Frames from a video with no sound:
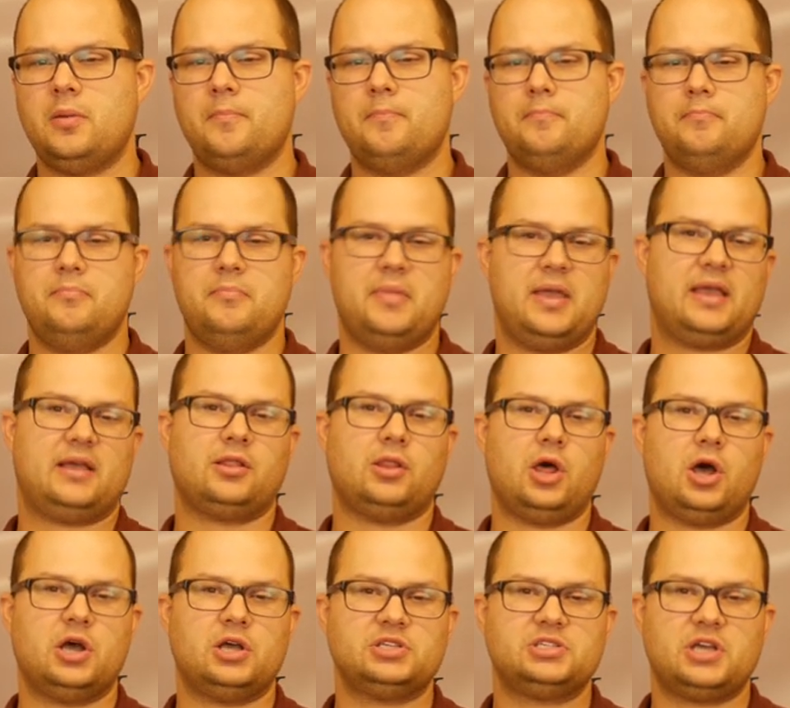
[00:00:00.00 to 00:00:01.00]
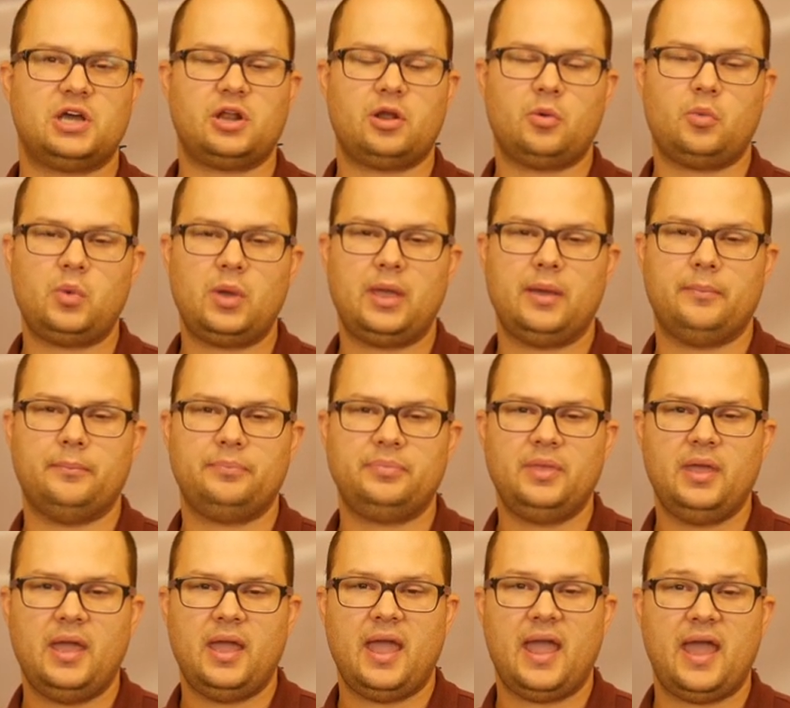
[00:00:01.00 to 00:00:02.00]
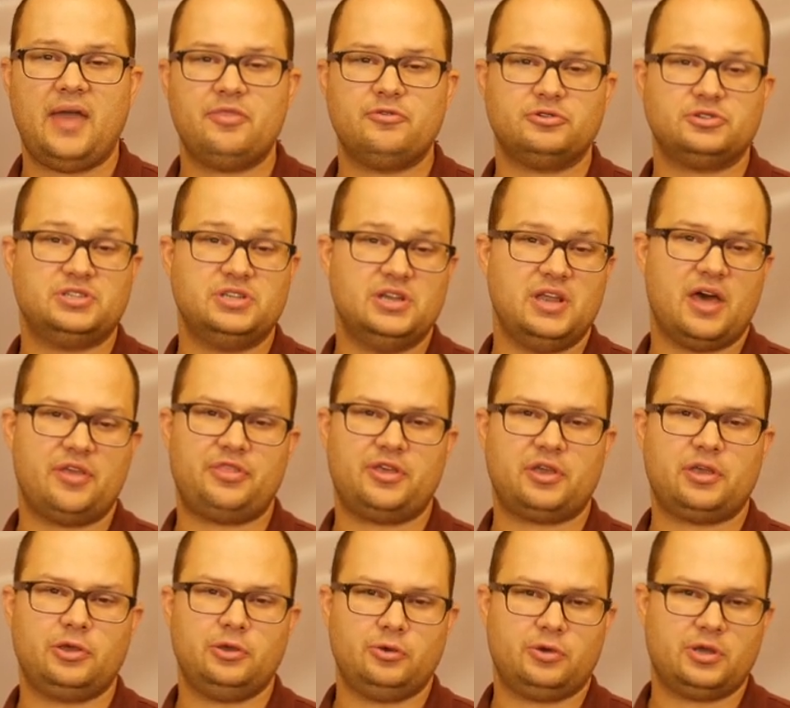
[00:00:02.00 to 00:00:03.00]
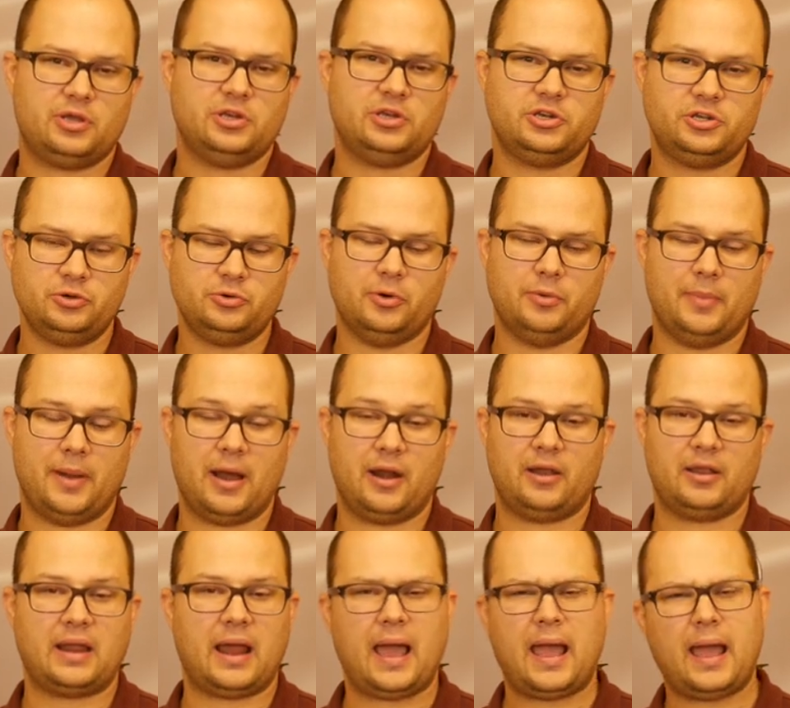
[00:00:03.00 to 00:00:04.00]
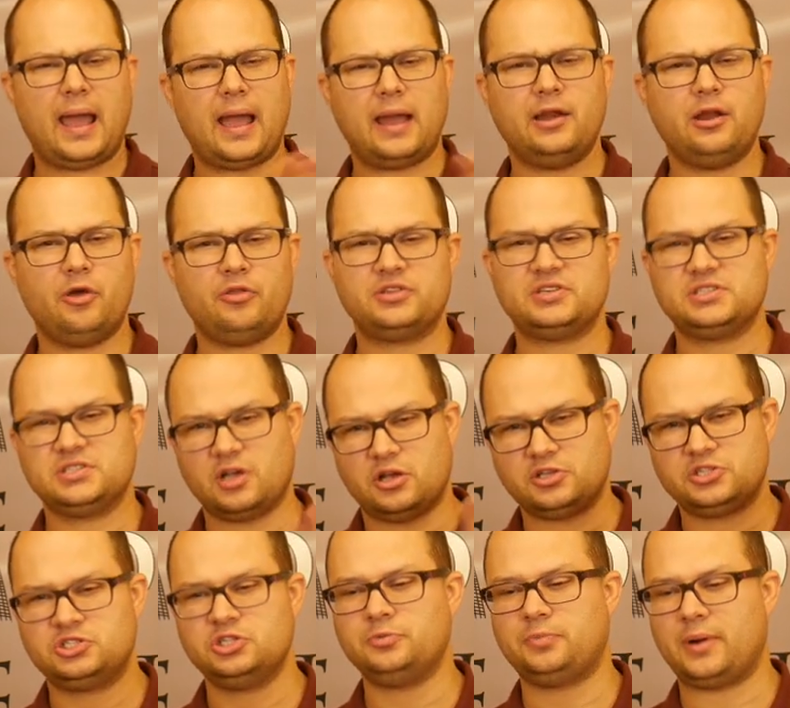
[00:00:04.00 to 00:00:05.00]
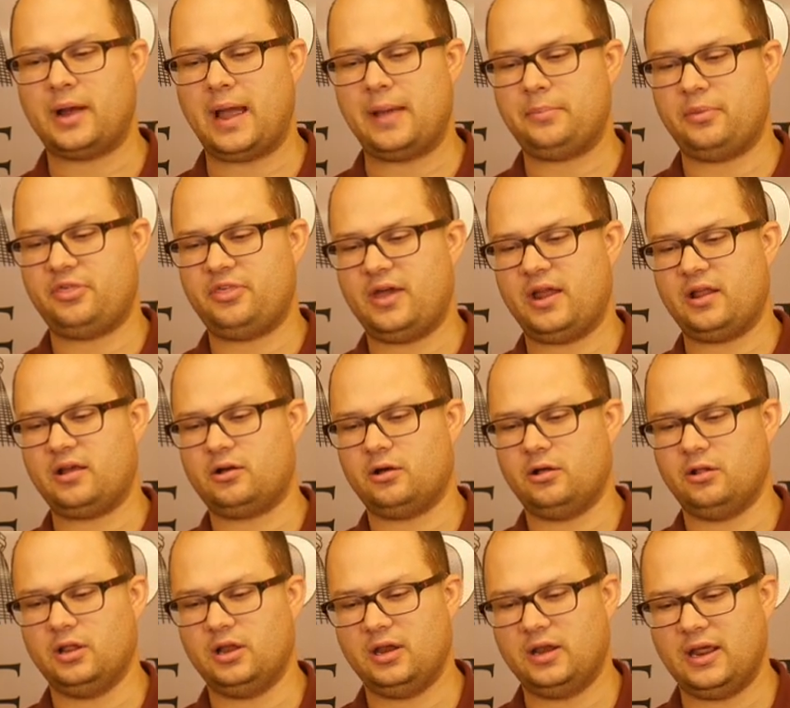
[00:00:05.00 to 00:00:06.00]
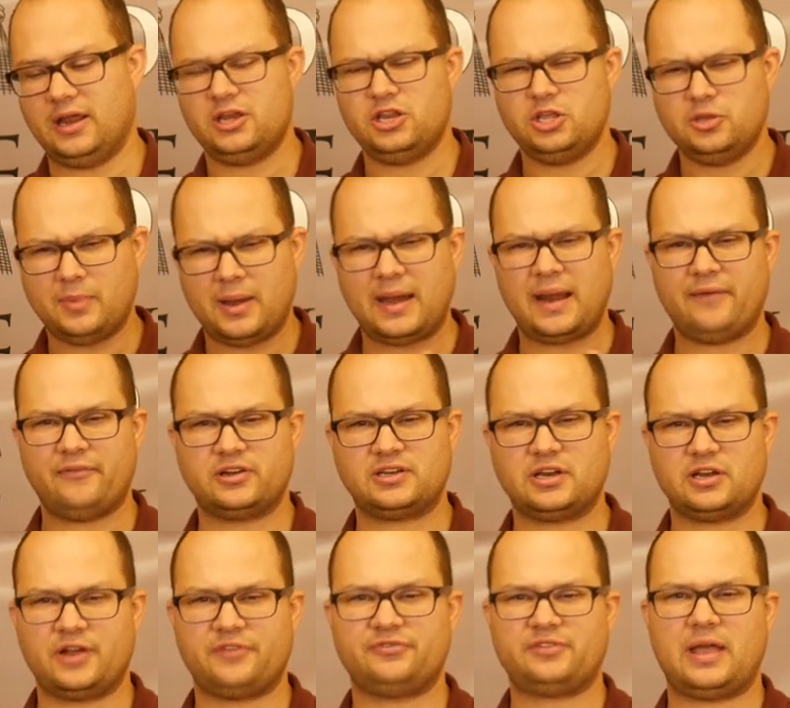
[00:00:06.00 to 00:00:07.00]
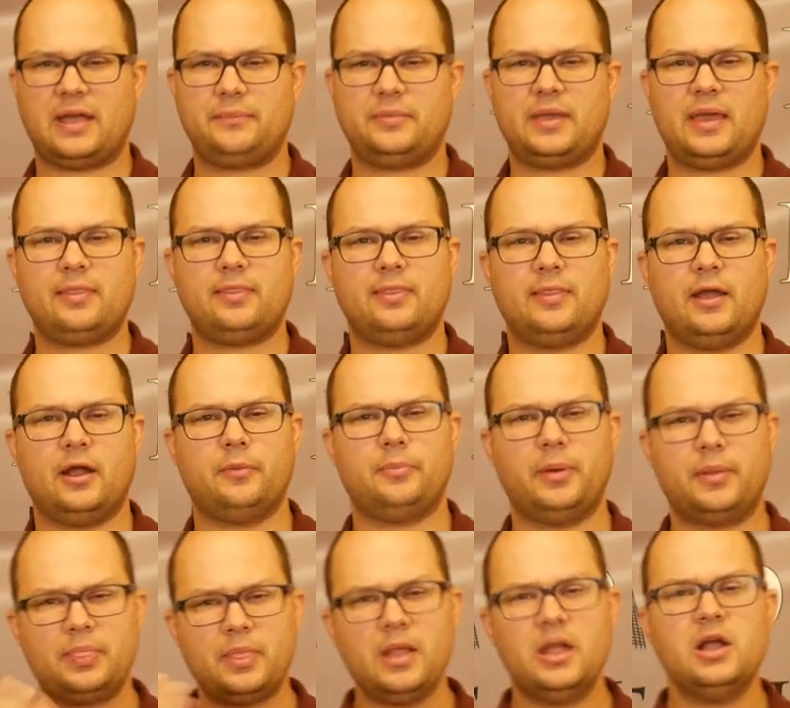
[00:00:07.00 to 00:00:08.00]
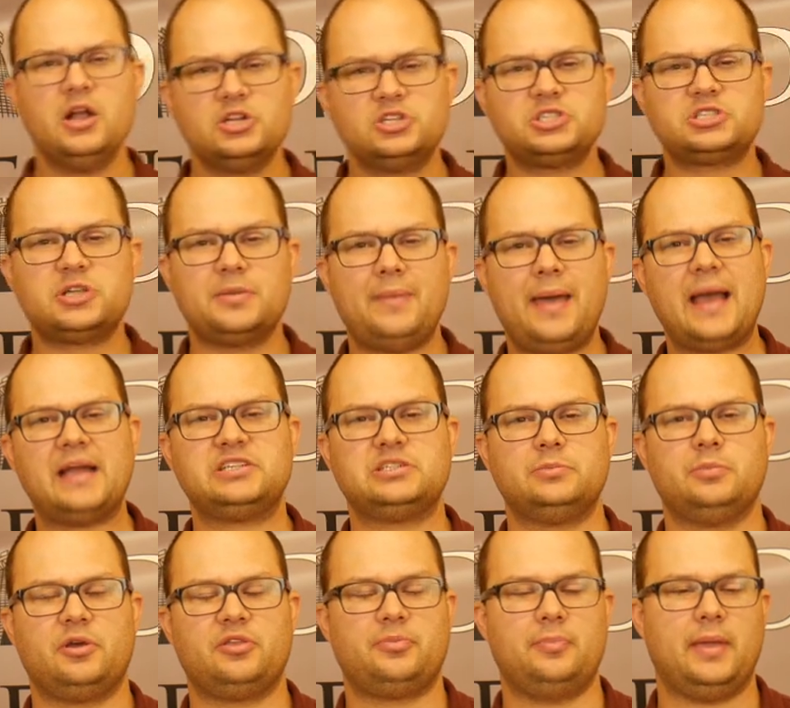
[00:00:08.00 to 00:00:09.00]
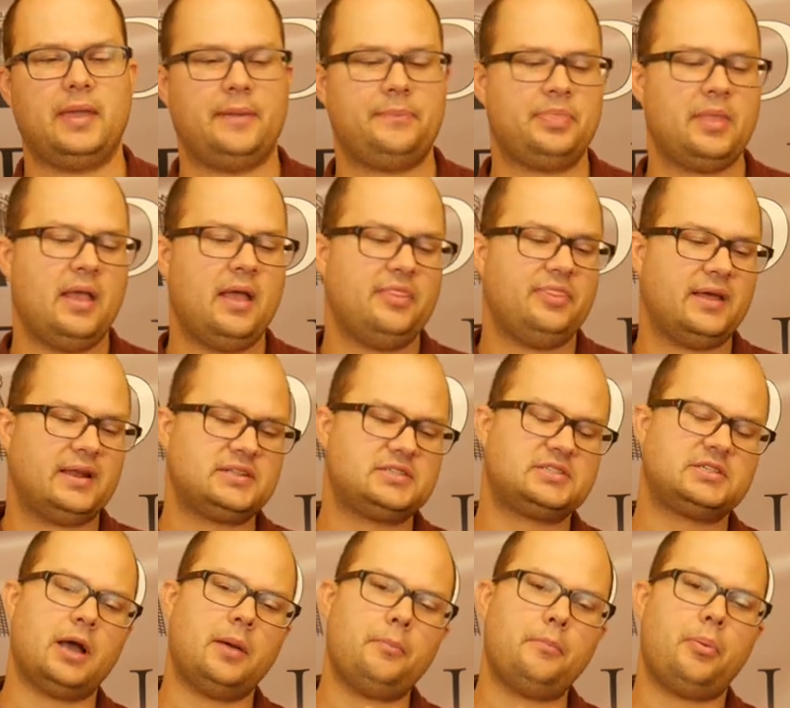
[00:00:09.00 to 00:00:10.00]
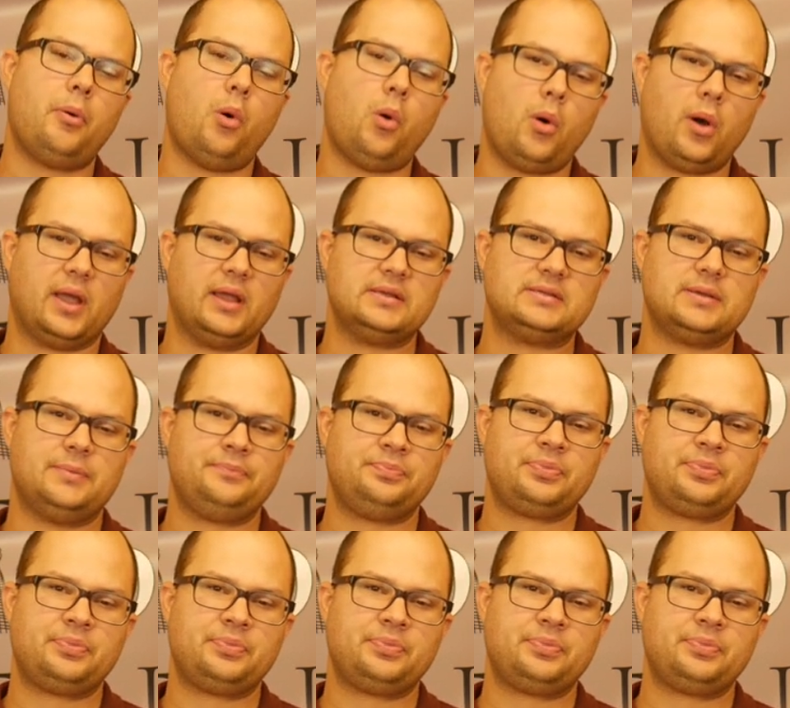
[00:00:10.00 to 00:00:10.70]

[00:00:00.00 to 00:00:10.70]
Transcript: make laws on a whim and there's nothing you can do about it. I, I know this is all super hypothetical and, and you might have a tough time getting there, but just imagine with me that at some point,